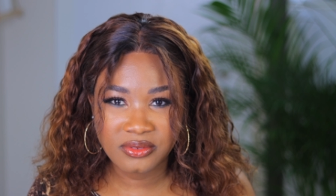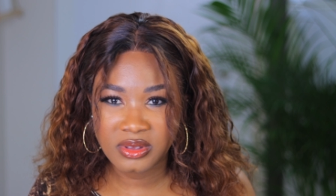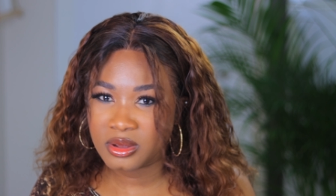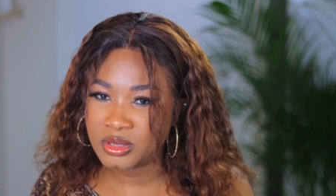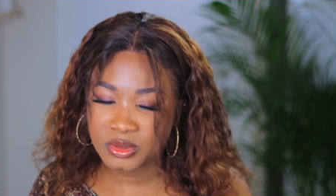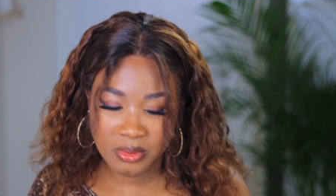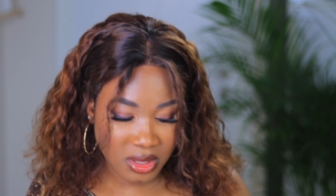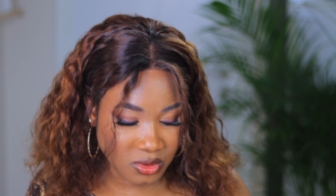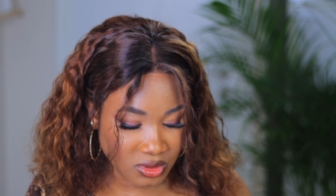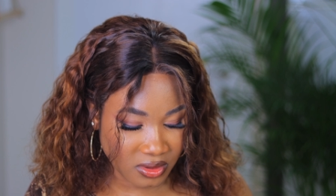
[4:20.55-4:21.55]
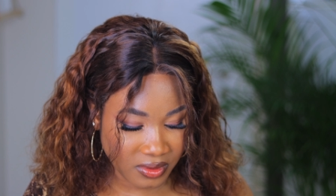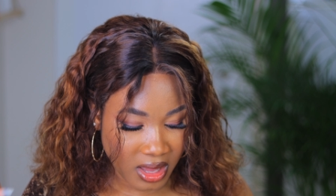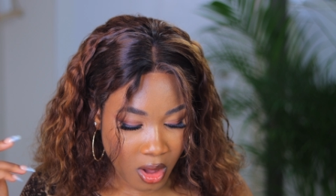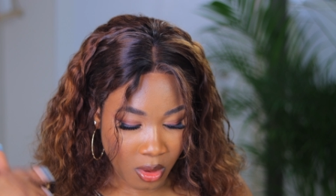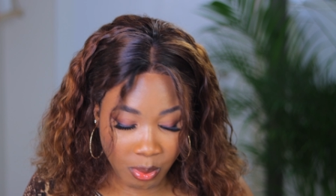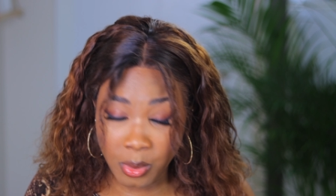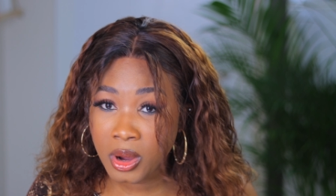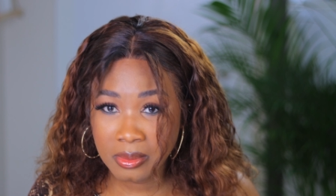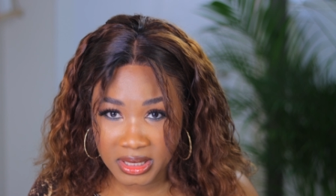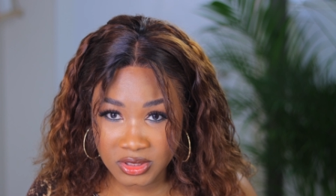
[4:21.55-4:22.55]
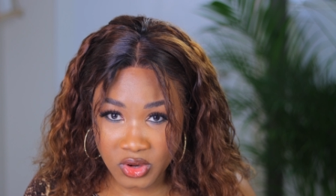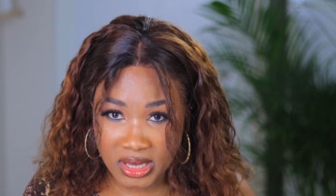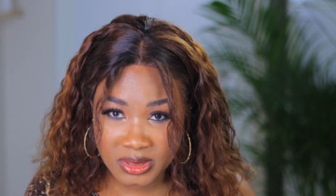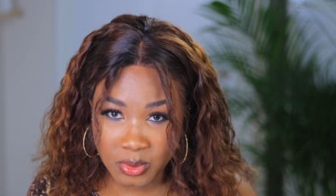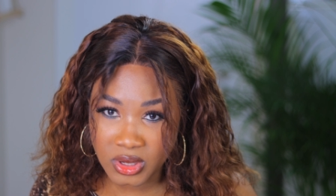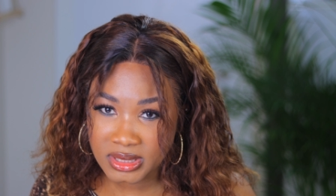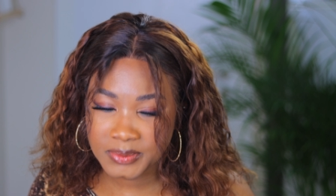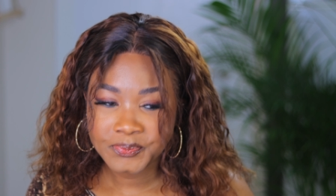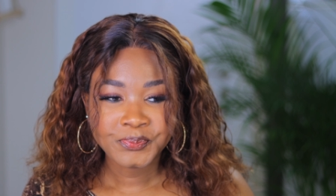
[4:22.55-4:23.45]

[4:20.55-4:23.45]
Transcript: if you're going to make use of public transport.